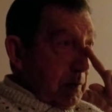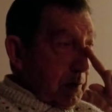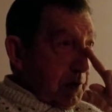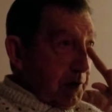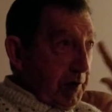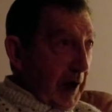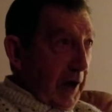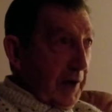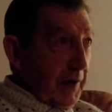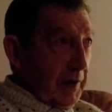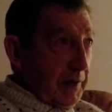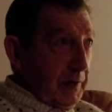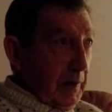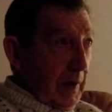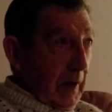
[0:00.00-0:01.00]
started,
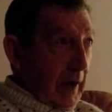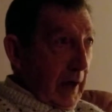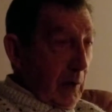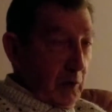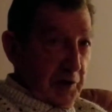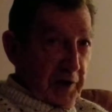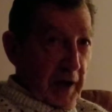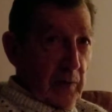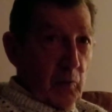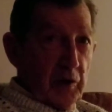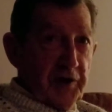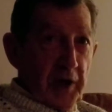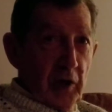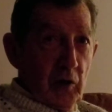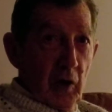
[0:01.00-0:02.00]
I was on what
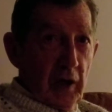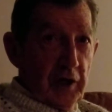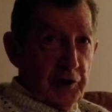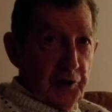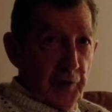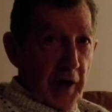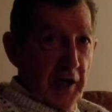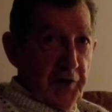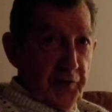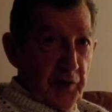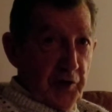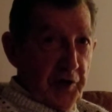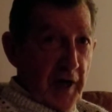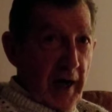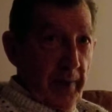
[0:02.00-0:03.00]
they call a transfer
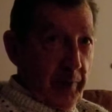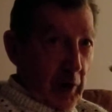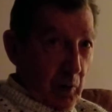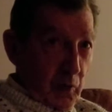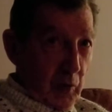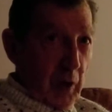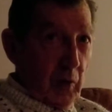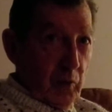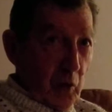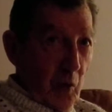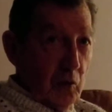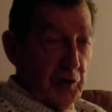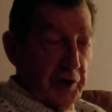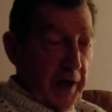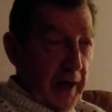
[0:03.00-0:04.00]
job, a
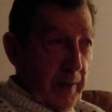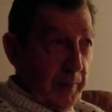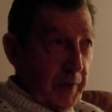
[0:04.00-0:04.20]
road job.